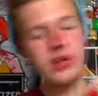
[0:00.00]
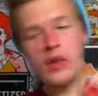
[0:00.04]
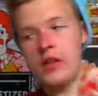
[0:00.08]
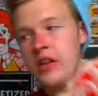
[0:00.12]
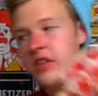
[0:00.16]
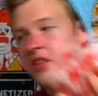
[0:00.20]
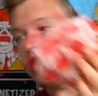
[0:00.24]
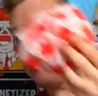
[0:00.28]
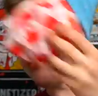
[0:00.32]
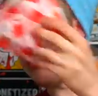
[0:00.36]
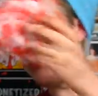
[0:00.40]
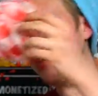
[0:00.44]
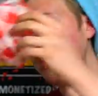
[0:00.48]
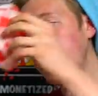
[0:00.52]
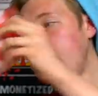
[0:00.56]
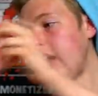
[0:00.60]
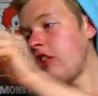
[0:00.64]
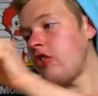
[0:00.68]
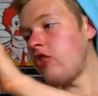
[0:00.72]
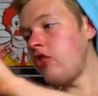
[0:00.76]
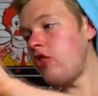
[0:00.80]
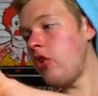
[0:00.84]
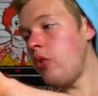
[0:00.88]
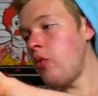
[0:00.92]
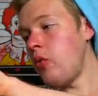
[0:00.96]
This is the
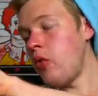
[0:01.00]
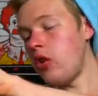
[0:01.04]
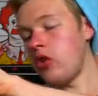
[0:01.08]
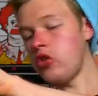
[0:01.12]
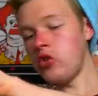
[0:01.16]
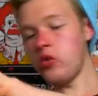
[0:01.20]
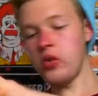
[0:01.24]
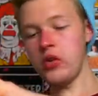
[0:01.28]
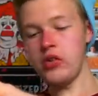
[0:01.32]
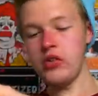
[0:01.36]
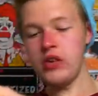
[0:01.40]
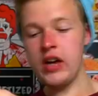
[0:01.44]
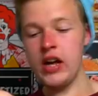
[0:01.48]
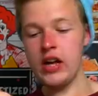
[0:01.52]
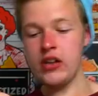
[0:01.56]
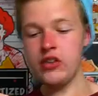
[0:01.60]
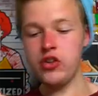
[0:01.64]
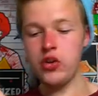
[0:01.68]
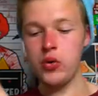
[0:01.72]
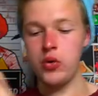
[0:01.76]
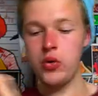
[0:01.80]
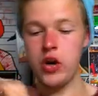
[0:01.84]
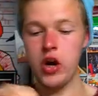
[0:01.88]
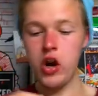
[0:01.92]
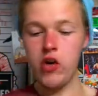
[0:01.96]
katsu one, so it's
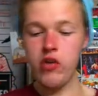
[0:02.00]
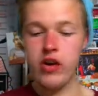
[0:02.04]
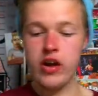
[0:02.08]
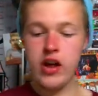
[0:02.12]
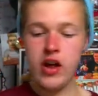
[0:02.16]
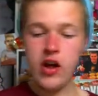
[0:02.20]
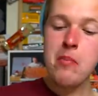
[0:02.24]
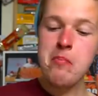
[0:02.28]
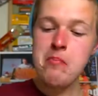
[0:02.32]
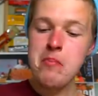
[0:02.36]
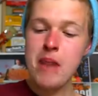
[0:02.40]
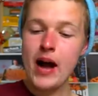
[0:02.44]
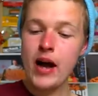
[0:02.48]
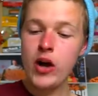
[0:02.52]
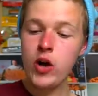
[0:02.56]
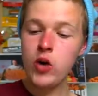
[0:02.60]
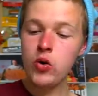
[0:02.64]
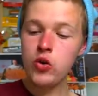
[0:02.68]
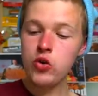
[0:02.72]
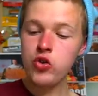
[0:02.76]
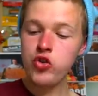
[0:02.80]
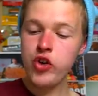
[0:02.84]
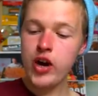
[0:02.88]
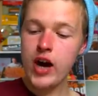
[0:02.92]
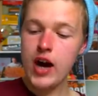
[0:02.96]
katsu curry,
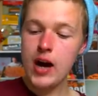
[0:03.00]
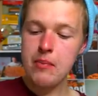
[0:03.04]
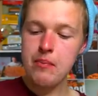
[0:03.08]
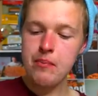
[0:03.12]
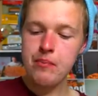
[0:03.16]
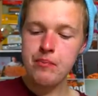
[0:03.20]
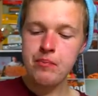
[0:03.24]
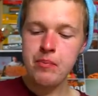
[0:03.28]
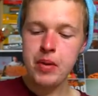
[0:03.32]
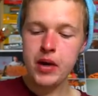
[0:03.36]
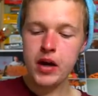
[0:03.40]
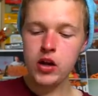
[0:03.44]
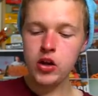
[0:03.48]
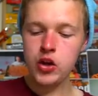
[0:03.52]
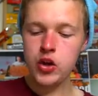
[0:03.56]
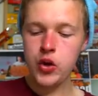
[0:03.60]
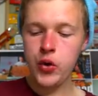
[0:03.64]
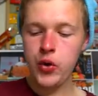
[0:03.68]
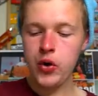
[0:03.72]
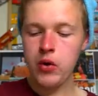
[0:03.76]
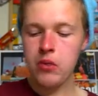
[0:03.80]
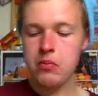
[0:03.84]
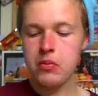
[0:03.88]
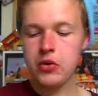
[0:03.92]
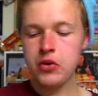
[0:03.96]
mango jam, pickled
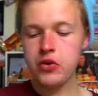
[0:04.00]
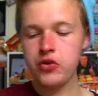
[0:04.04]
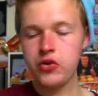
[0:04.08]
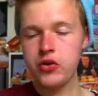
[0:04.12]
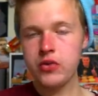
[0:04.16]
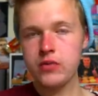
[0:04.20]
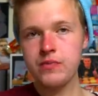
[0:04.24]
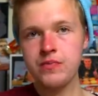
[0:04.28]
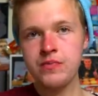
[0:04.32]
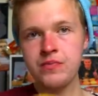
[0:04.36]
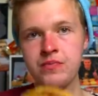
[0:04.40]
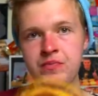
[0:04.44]
cucumbers,